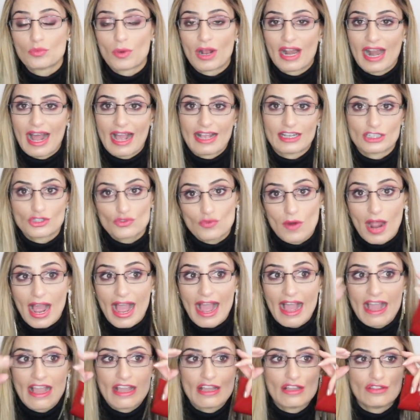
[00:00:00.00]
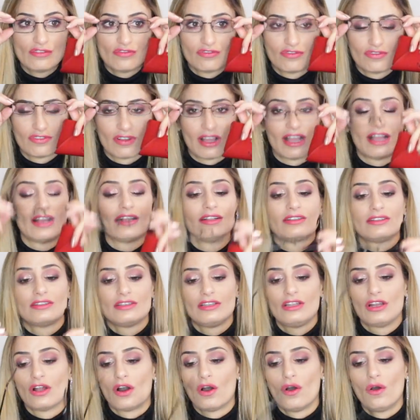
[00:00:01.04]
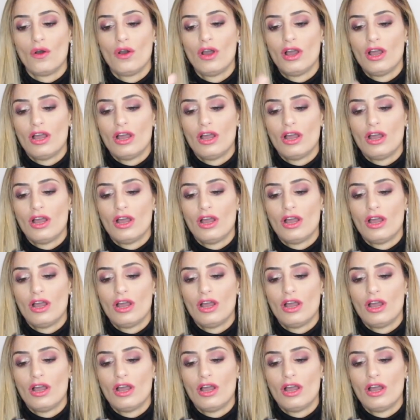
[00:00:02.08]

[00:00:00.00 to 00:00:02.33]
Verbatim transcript: when I drive, and, you know,